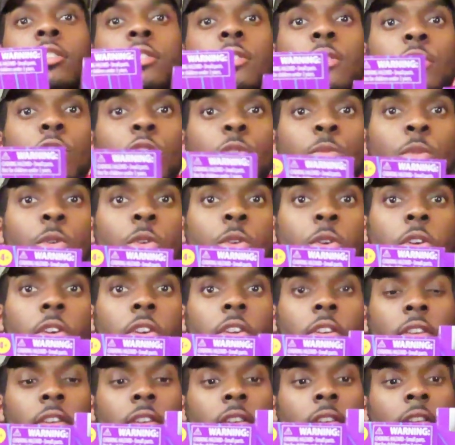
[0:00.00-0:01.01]
two
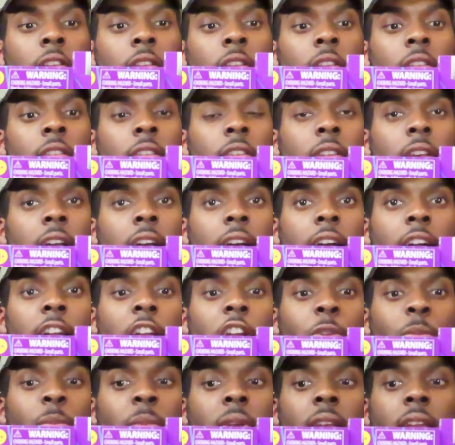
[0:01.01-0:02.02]
more
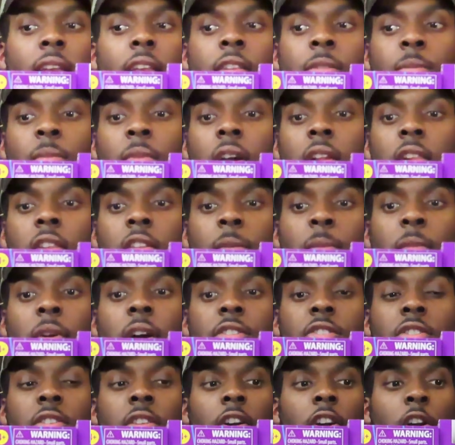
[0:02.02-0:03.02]
Iron Man,
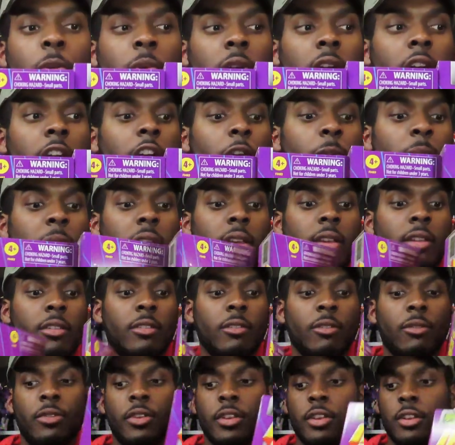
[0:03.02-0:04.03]
modular, armor Iron
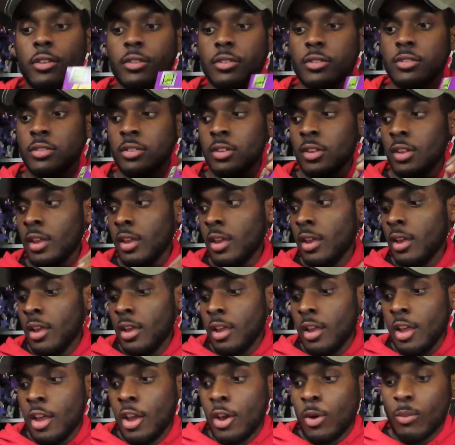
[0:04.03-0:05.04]
Man figures
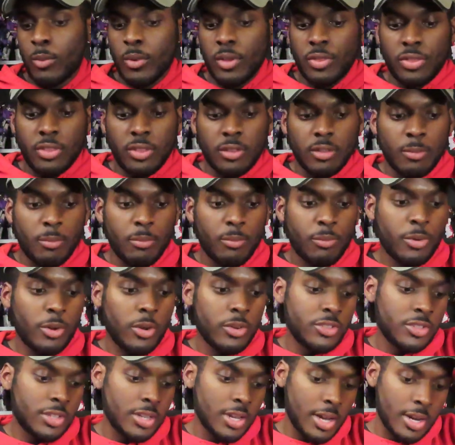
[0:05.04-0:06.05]
with the
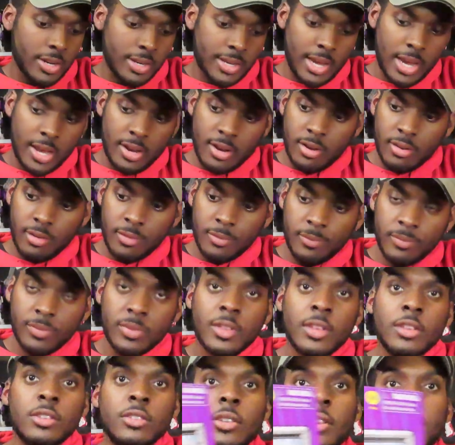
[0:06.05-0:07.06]
proton cannon.
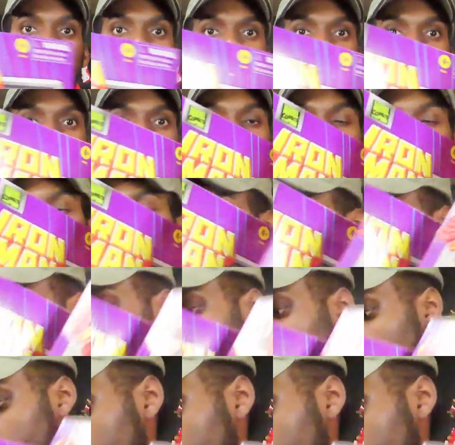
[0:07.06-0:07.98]
So that's two more